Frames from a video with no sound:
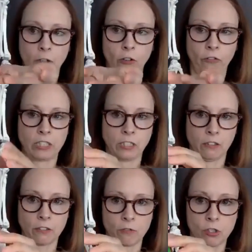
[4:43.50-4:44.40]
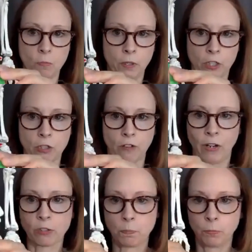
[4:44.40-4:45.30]
pelvic tilt. So just picture if I
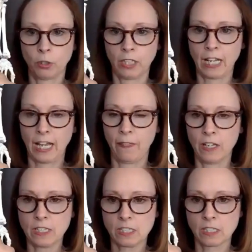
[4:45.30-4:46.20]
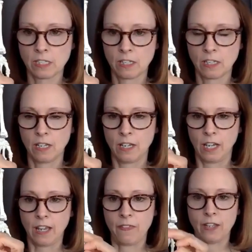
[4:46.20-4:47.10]
was pulling on this
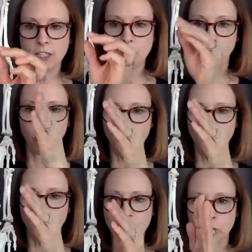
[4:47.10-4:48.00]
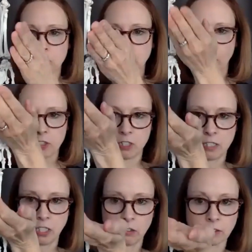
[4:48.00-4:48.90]
and this pelvis would start to
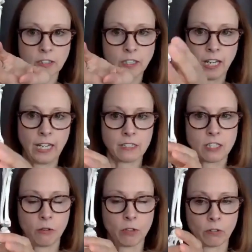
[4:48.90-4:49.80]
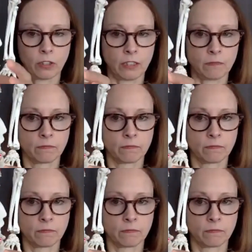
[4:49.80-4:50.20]
tilt anteriorly.